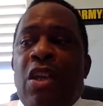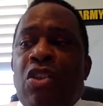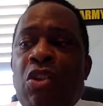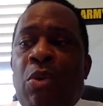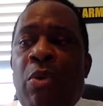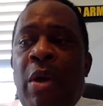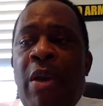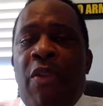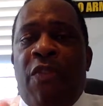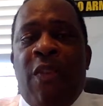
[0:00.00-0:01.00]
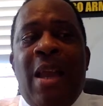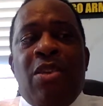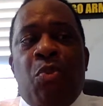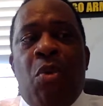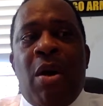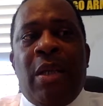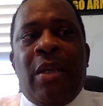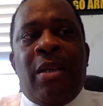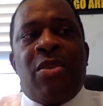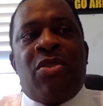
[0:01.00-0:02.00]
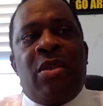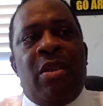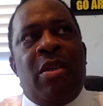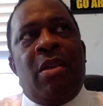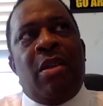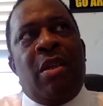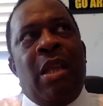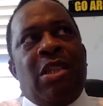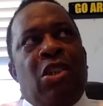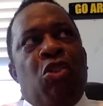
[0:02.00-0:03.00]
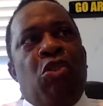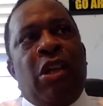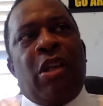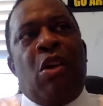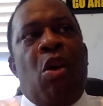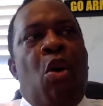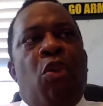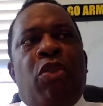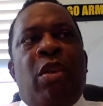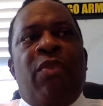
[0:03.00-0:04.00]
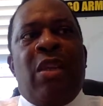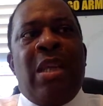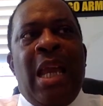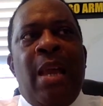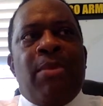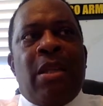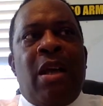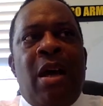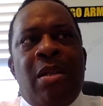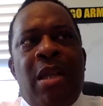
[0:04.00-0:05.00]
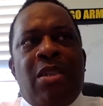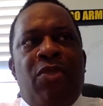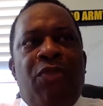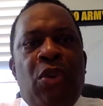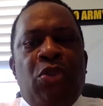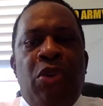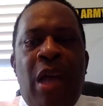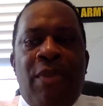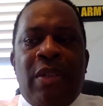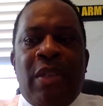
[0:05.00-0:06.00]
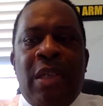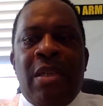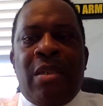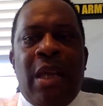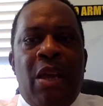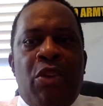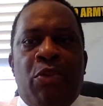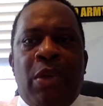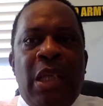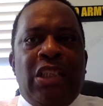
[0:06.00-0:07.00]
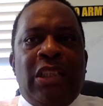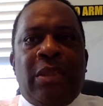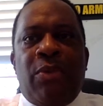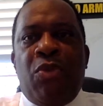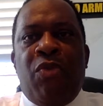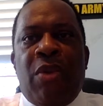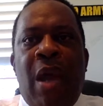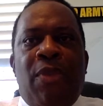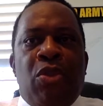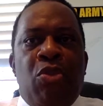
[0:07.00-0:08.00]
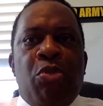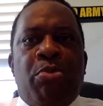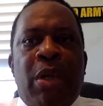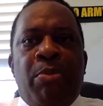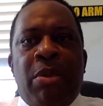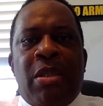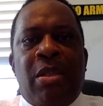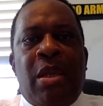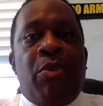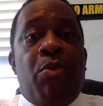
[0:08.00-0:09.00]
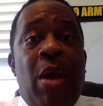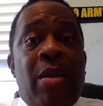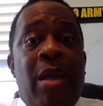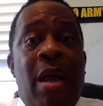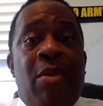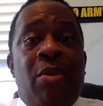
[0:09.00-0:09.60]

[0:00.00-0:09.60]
So phase 1 is, let's go look at all of the names and contacts of folks you have in LinkedIn or relationships that you've got that you can bring business in right now.